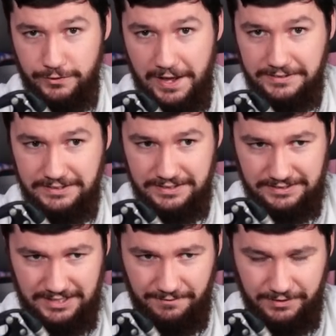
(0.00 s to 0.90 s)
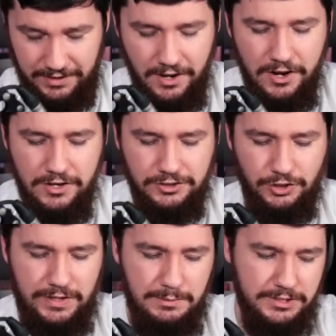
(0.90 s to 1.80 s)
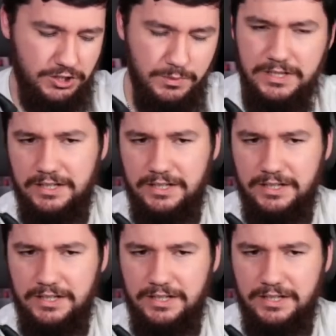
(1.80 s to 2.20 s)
thousand seven. So he was doing a